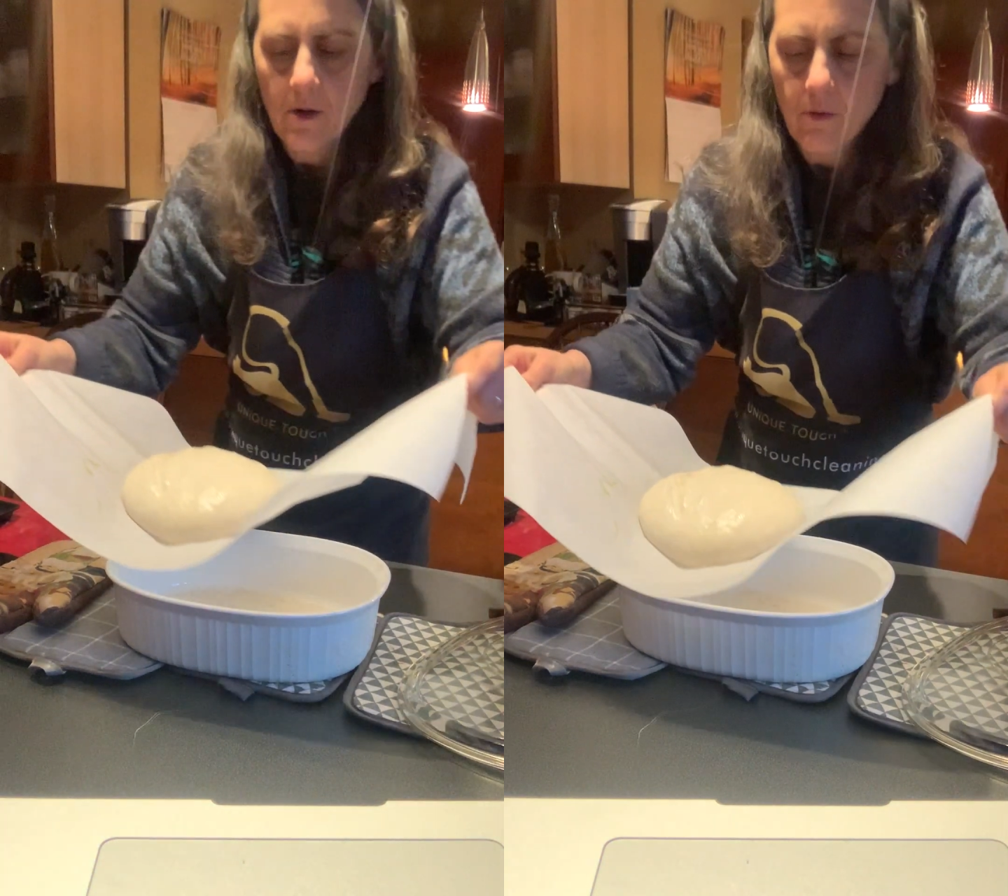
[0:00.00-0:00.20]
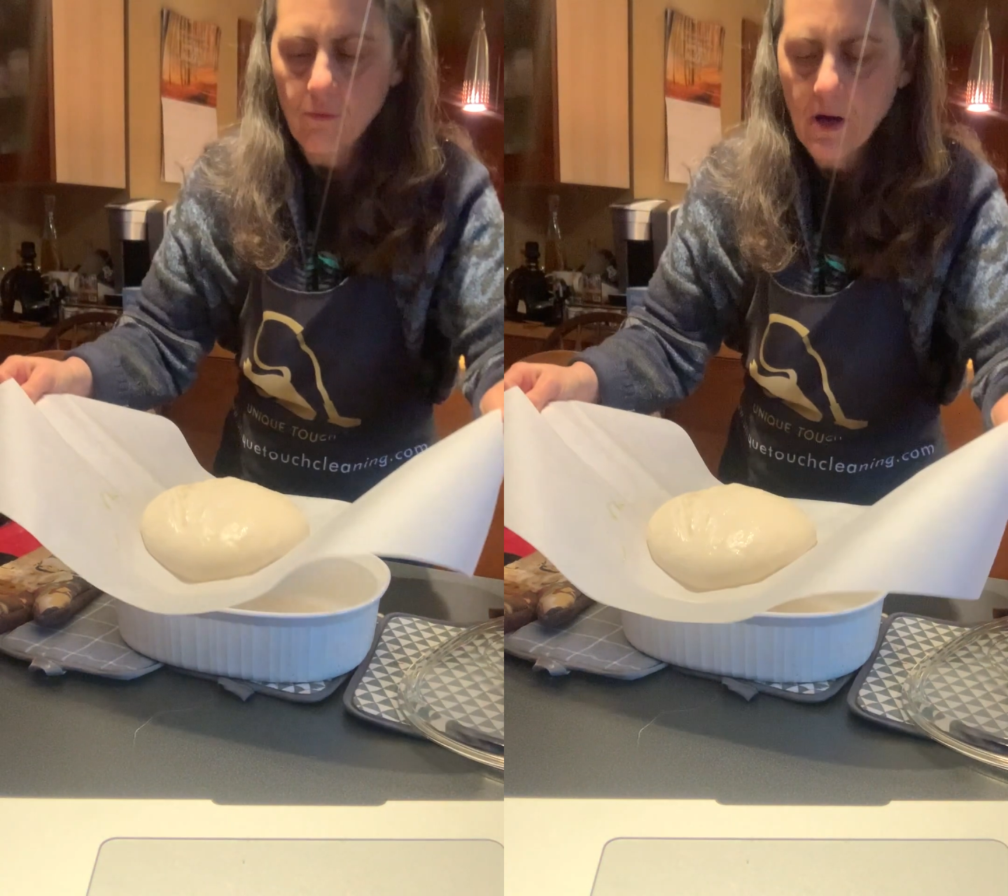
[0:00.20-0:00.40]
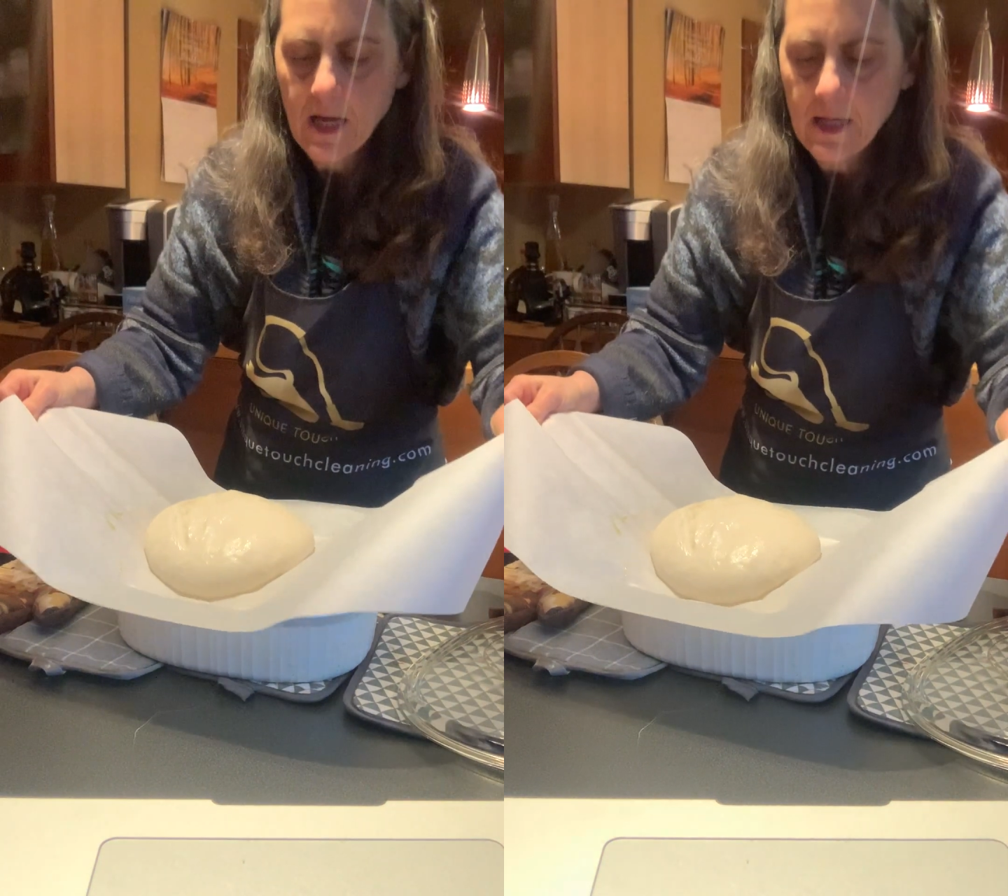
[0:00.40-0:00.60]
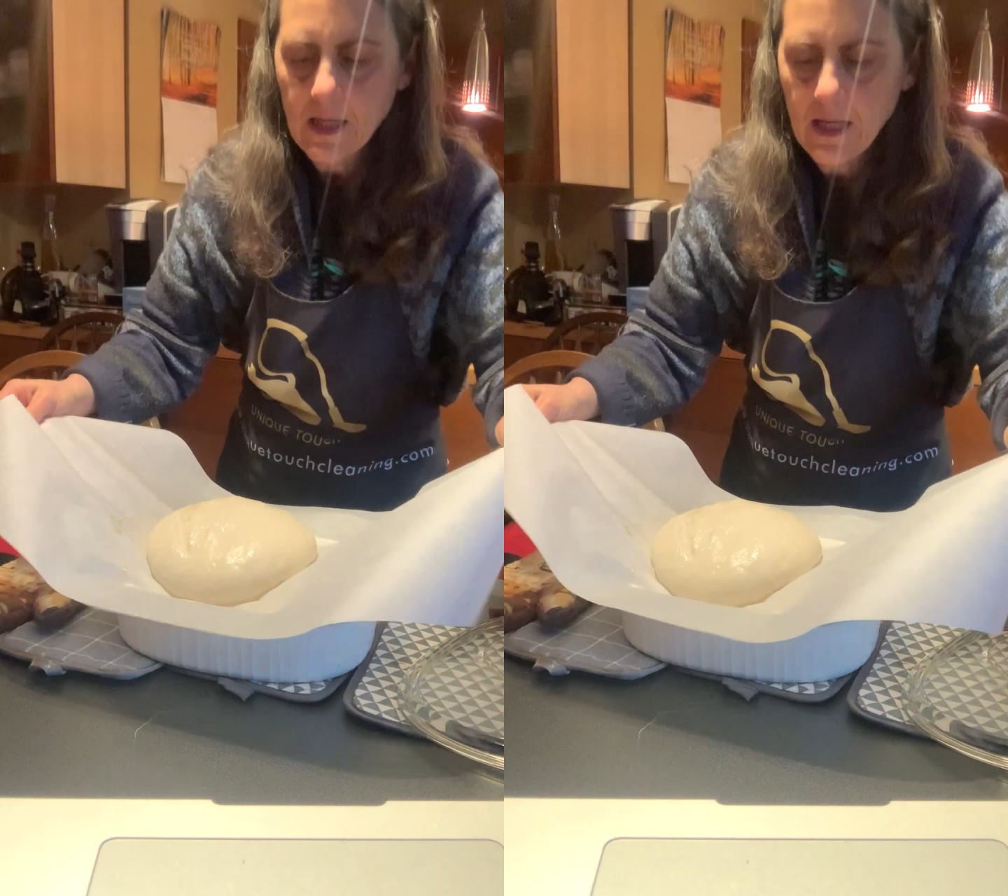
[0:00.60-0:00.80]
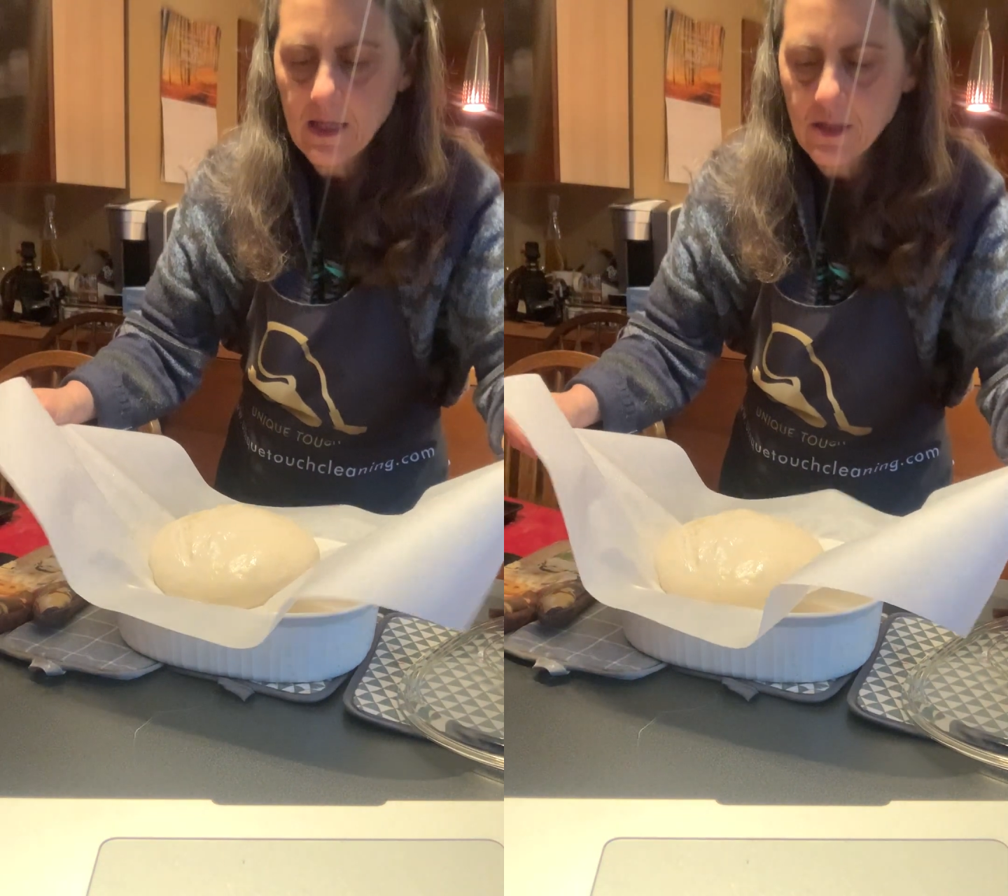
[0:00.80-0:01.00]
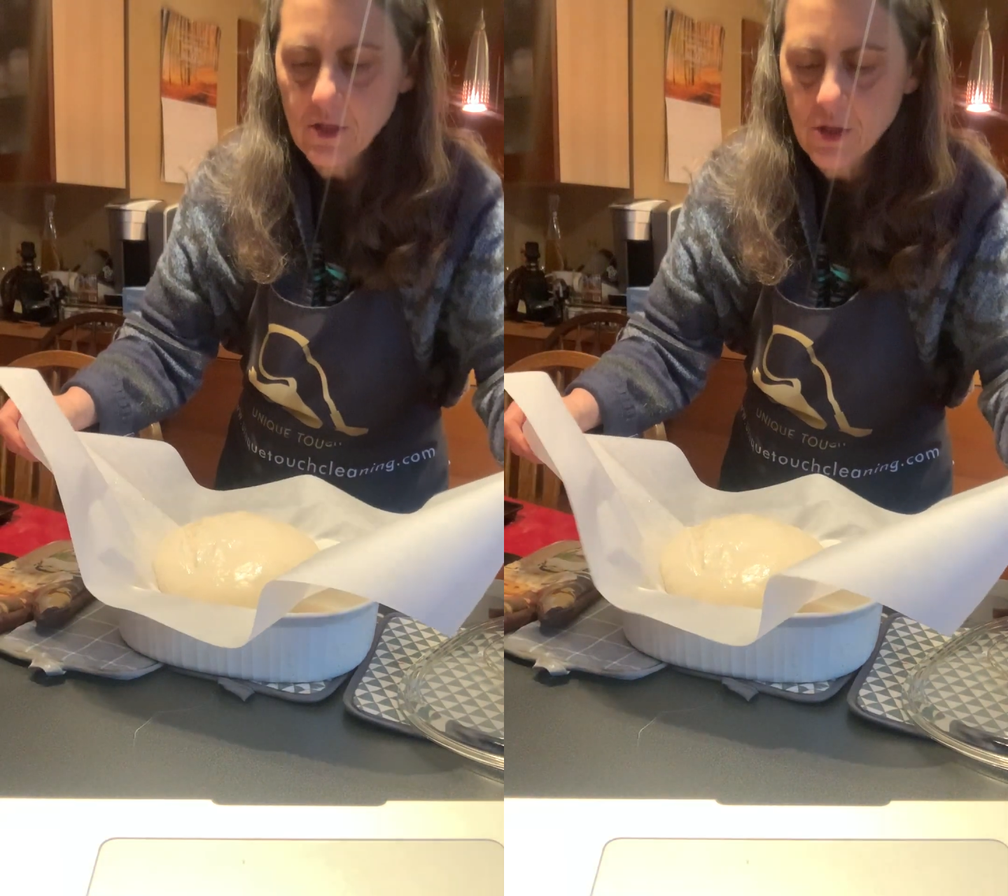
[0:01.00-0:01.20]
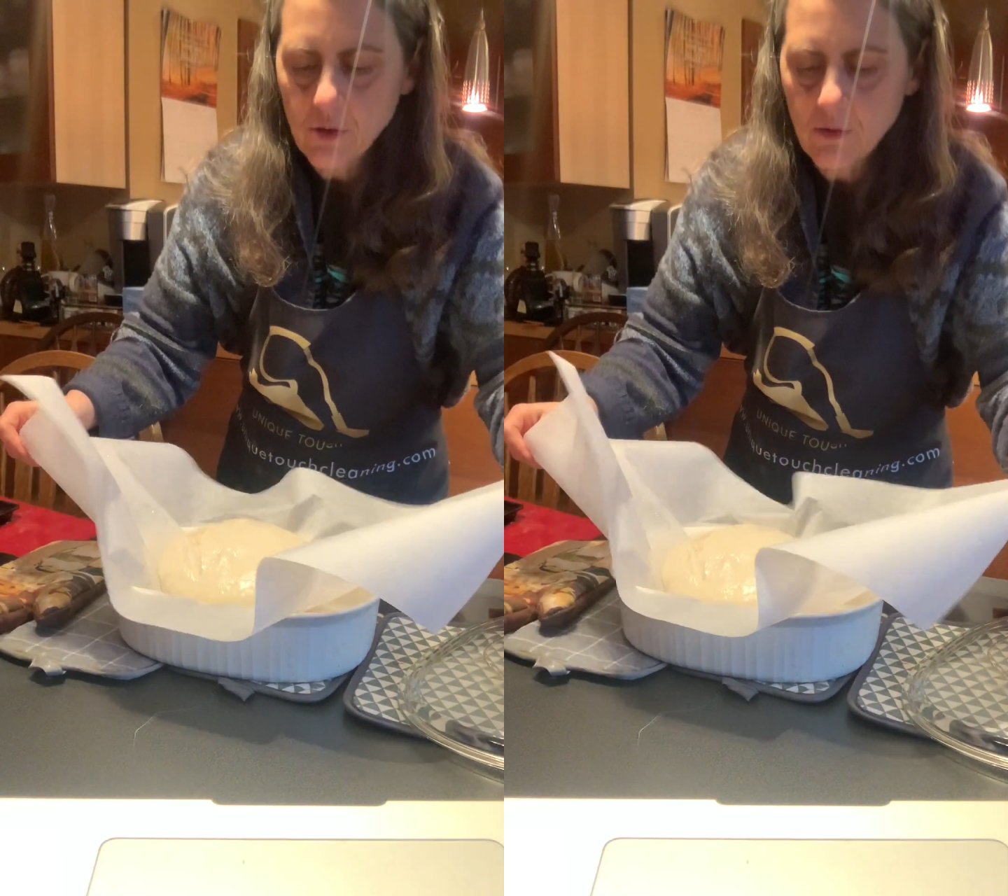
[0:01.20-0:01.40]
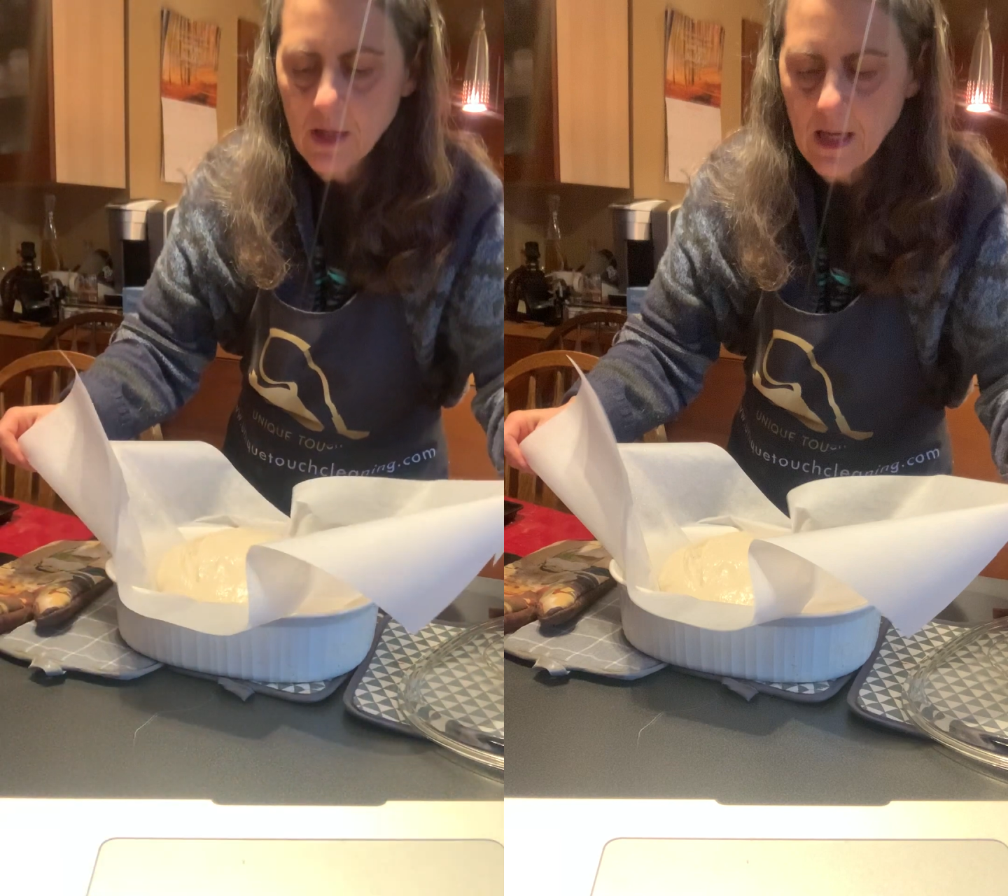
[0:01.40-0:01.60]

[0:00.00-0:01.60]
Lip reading: right into the